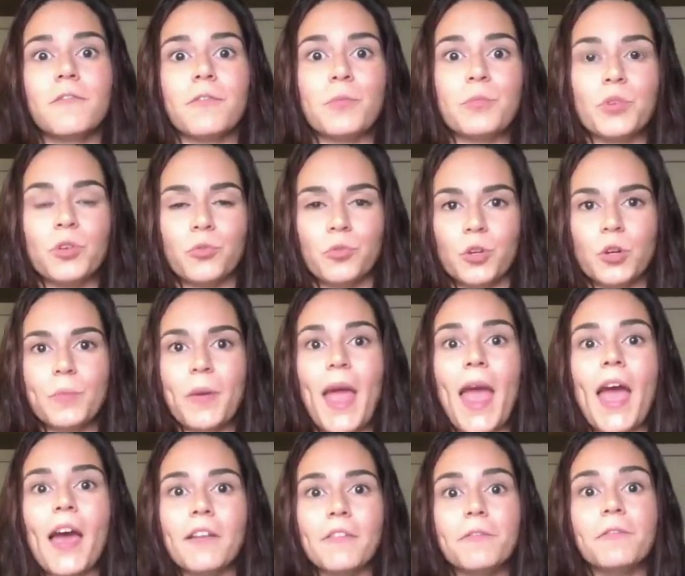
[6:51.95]
from the group,
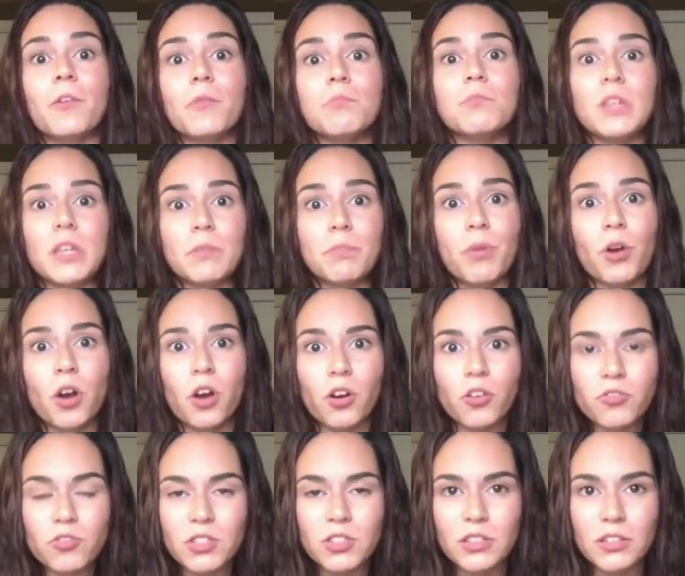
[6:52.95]
and from me
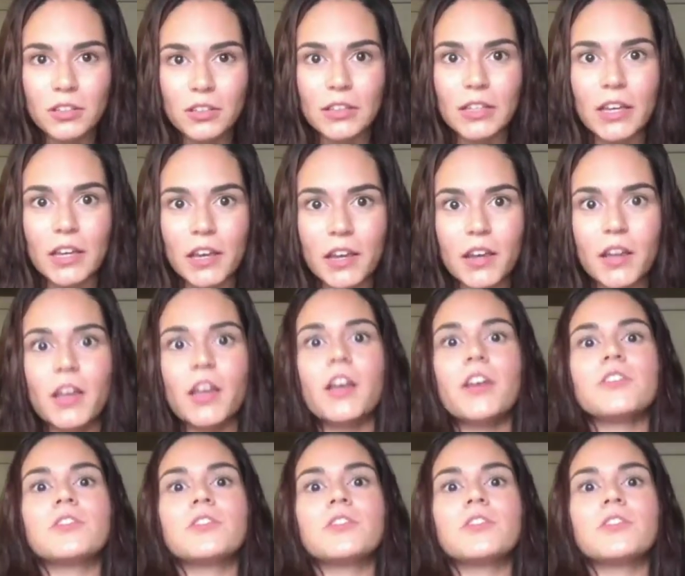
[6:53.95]
personally